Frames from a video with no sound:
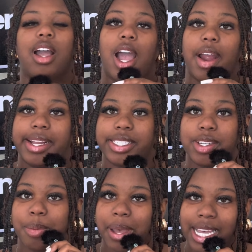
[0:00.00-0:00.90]
All right, so
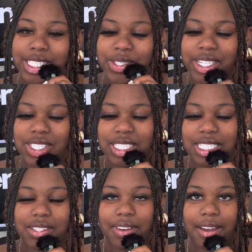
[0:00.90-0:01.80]
in the past
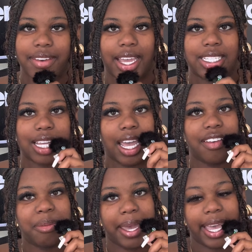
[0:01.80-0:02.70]
365 days, I
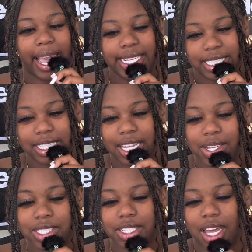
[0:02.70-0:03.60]
have made
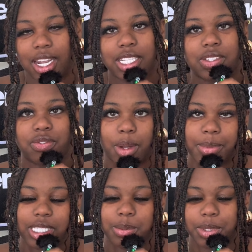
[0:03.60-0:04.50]
$18,000 from
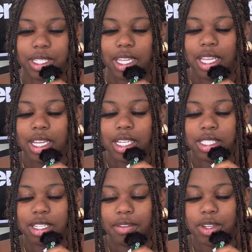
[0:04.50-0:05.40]
this book.
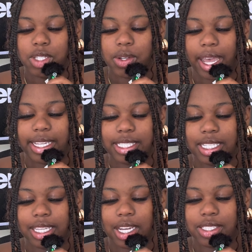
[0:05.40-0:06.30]
So if you do
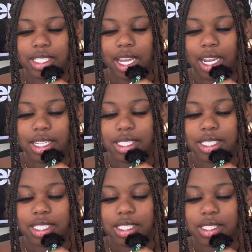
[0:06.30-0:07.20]
$18,000